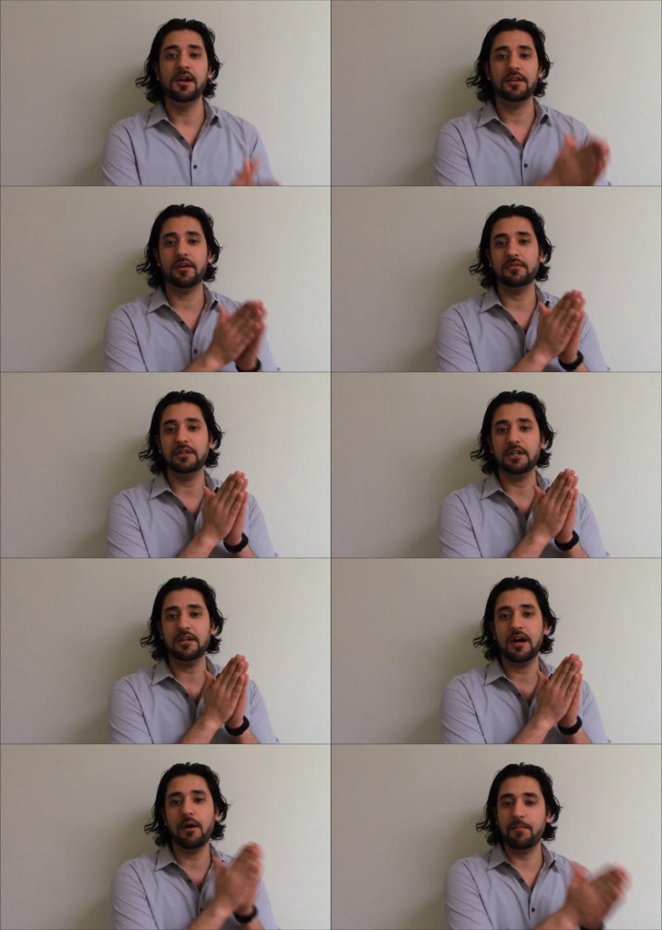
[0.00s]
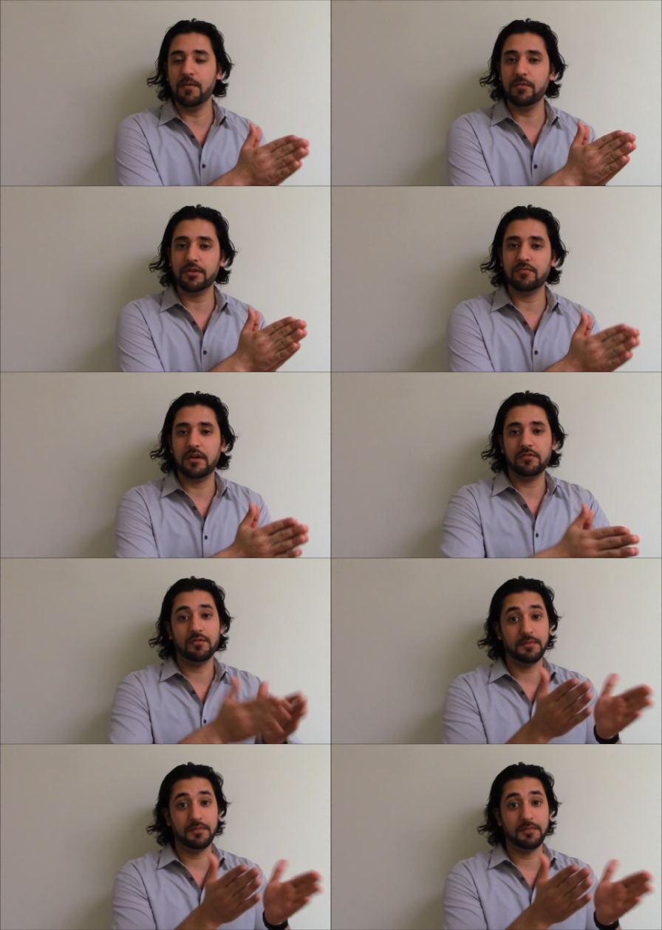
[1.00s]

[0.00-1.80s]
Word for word: Not only can you help them with the rental,